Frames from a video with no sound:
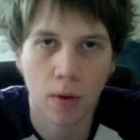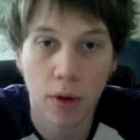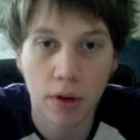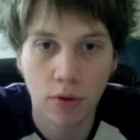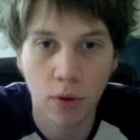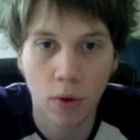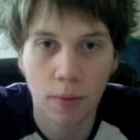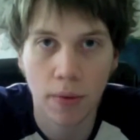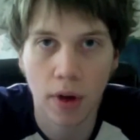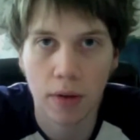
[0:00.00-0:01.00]
written
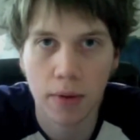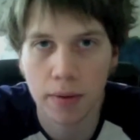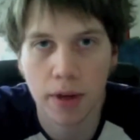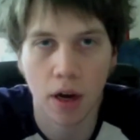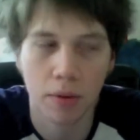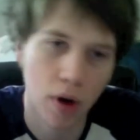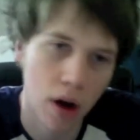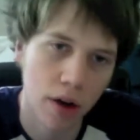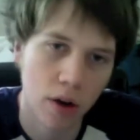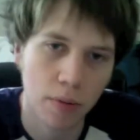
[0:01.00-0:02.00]
form and maybe a couple
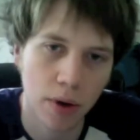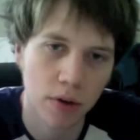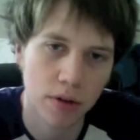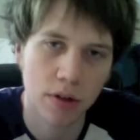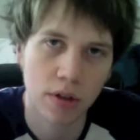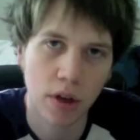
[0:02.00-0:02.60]
audio posts.